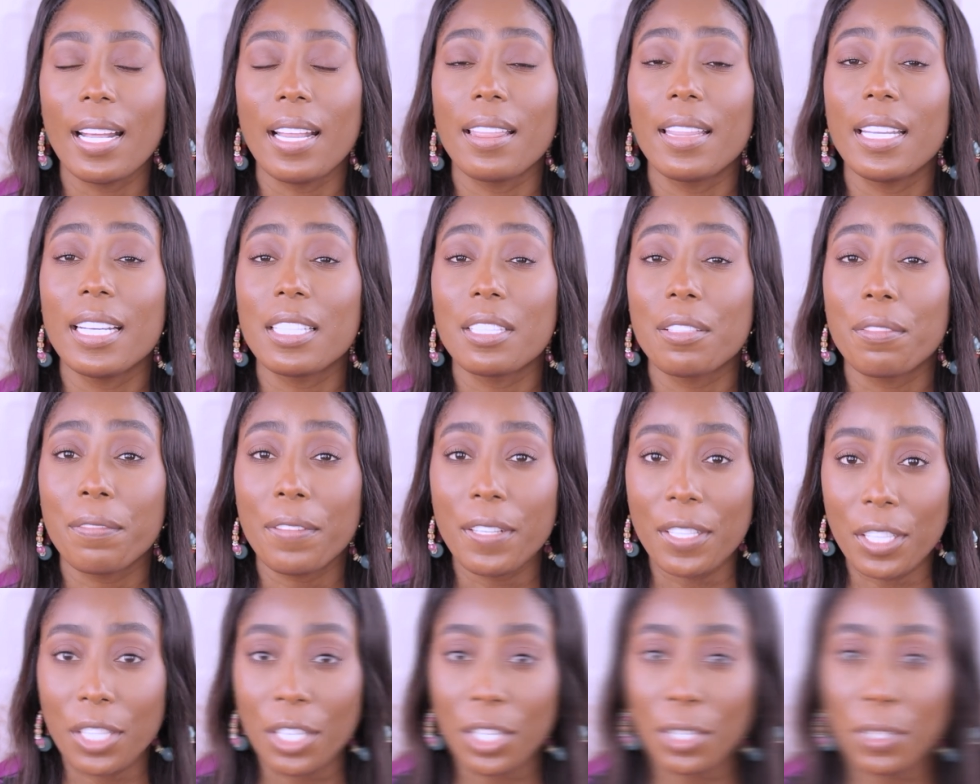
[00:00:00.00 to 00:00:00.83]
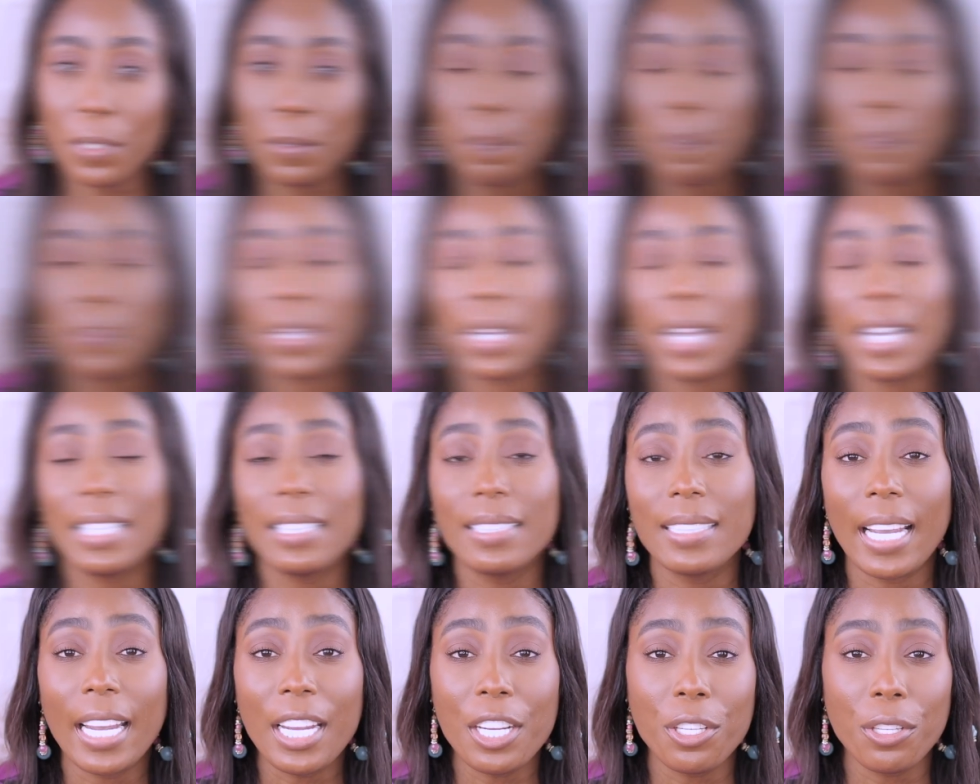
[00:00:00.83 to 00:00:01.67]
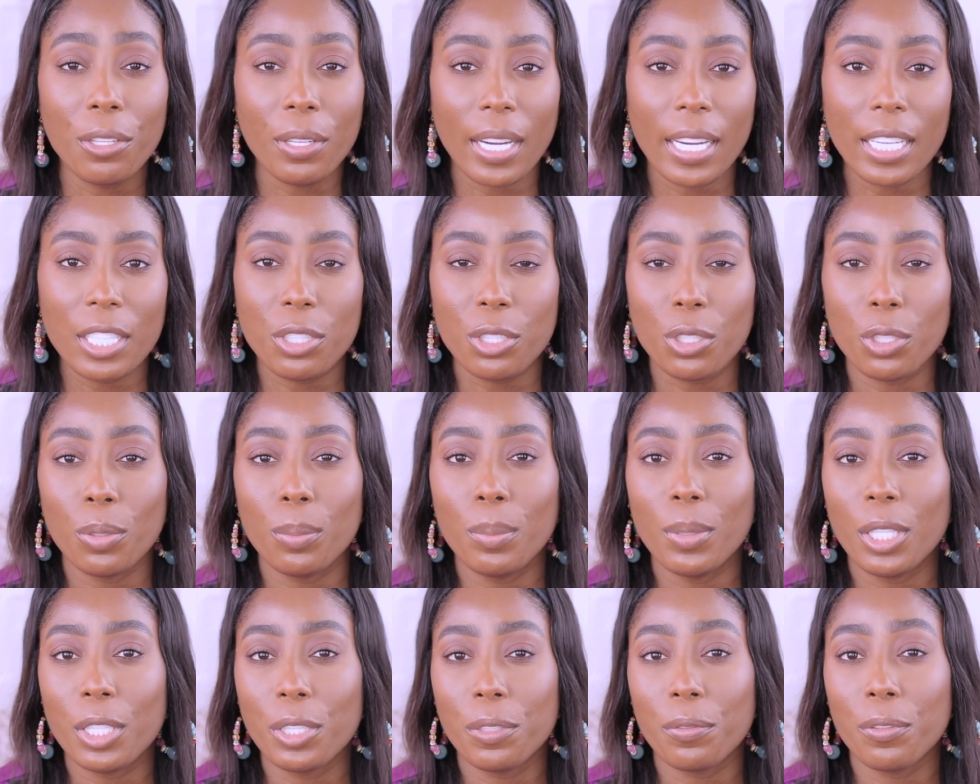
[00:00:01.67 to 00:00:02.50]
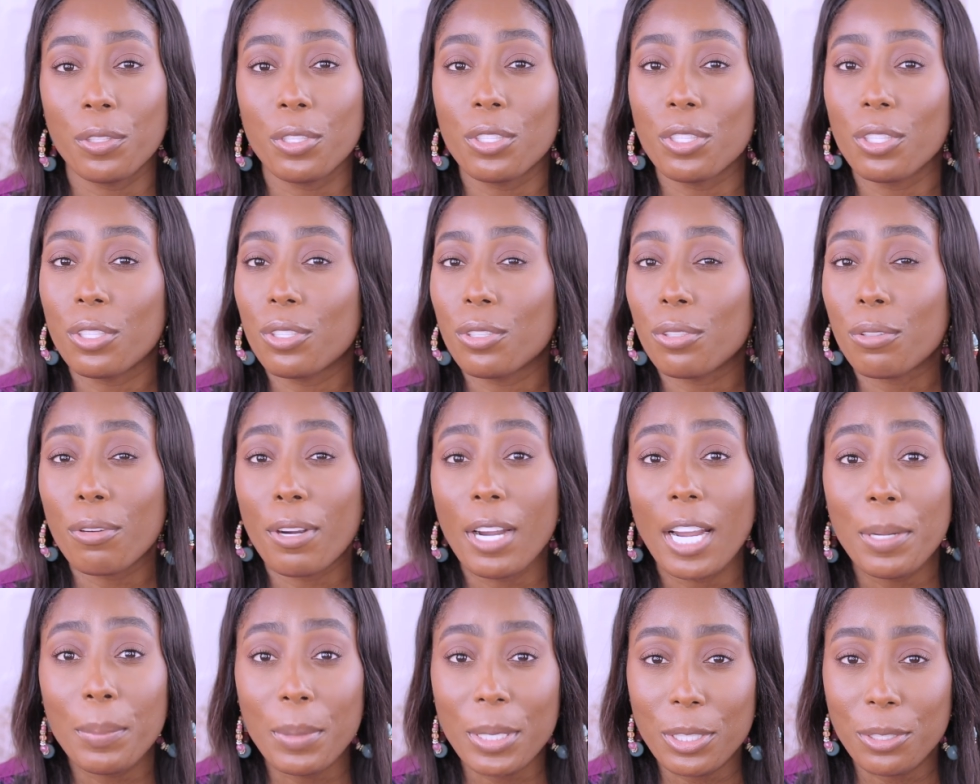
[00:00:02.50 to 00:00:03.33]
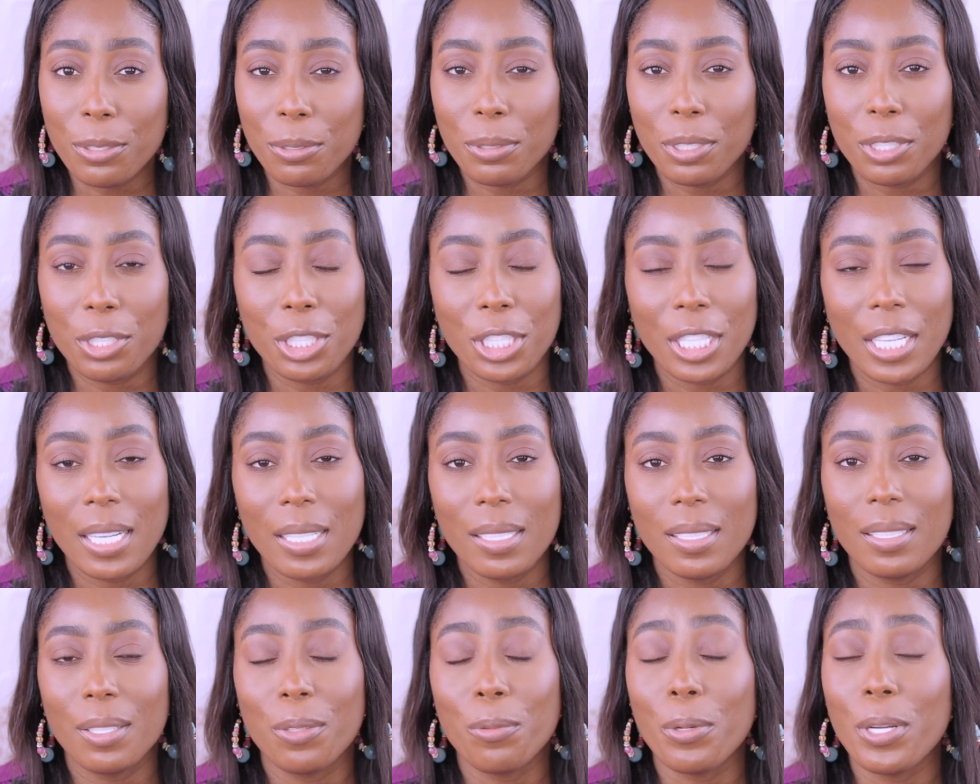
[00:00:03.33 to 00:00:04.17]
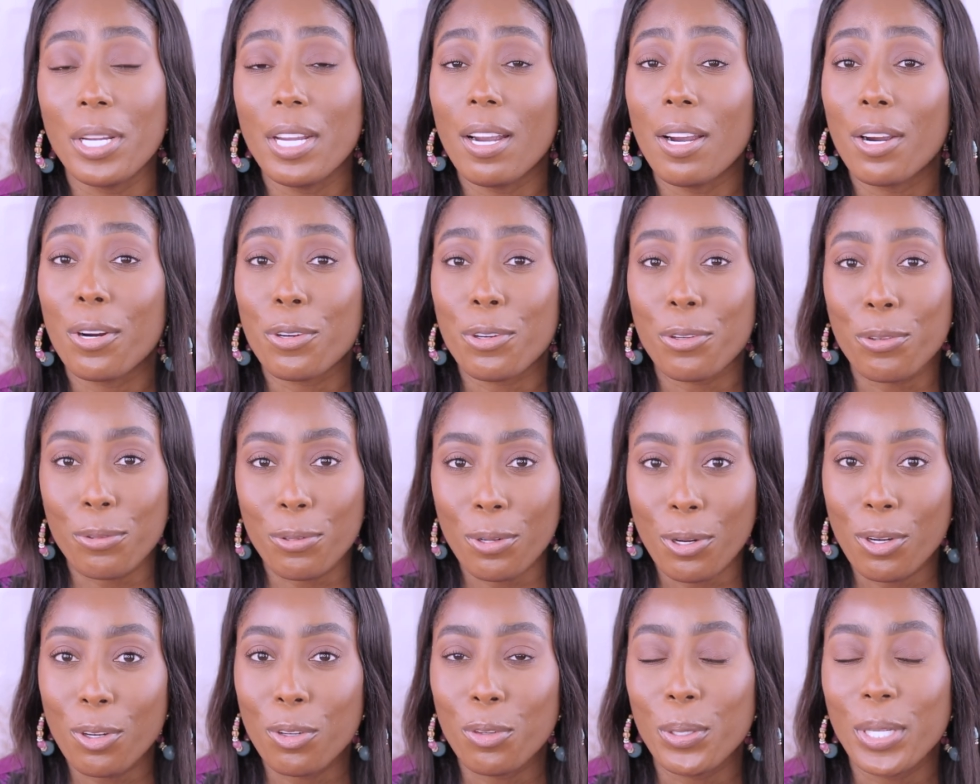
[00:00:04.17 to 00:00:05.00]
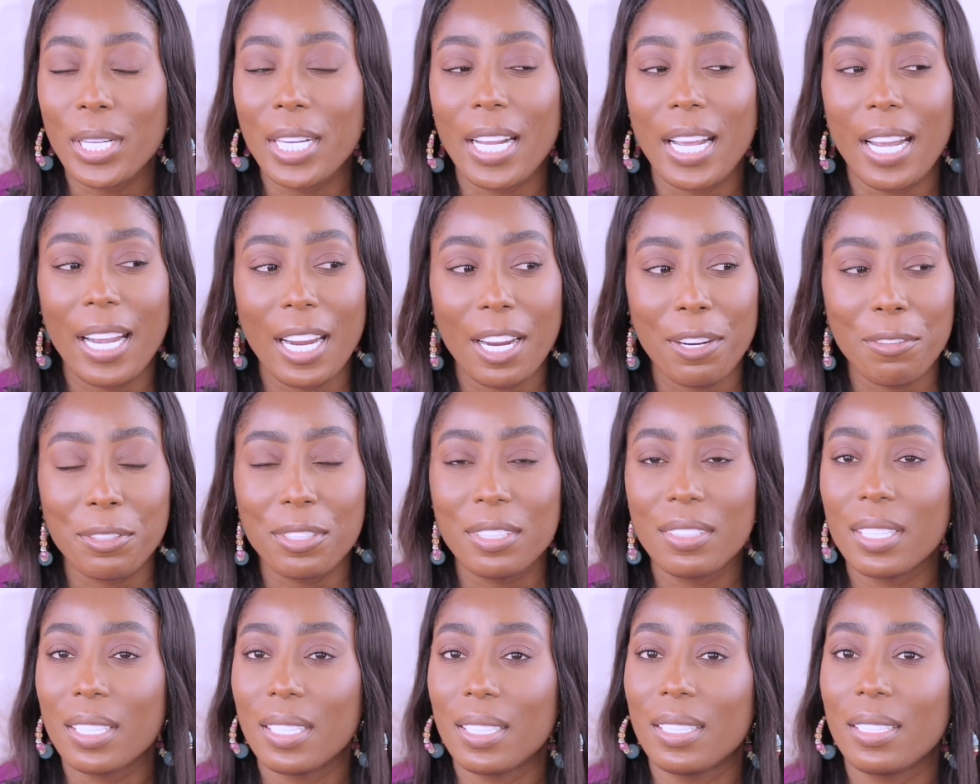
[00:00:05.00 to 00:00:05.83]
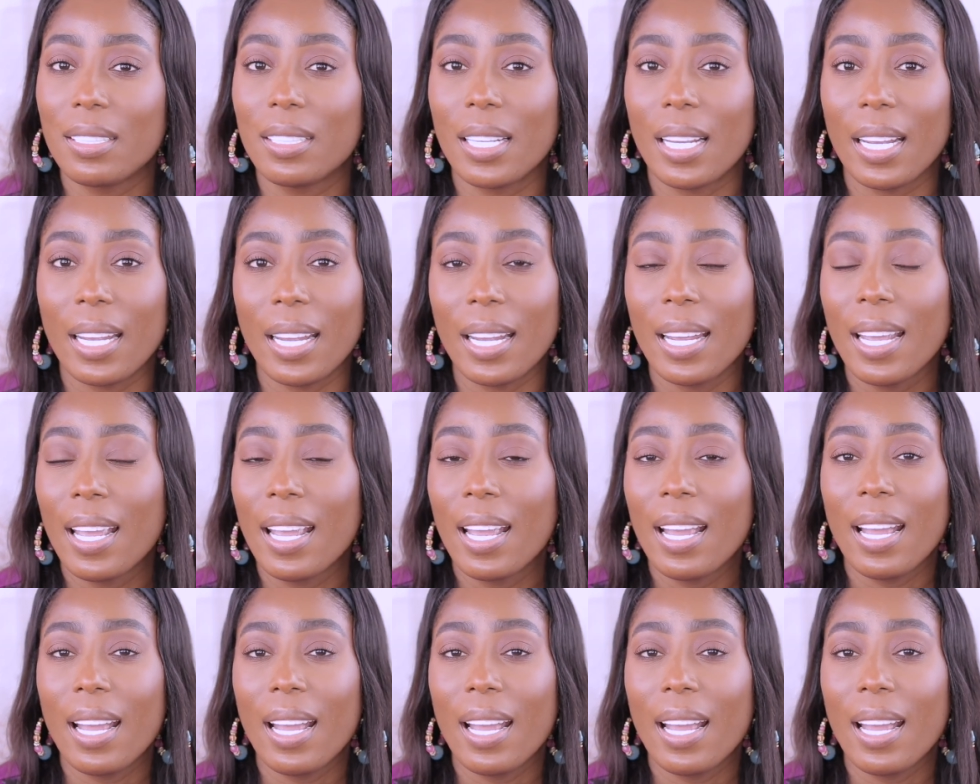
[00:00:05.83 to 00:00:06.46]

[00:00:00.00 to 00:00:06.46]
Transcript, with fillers: this video and thank you guys so much for subscribing to the channel we are growing every single day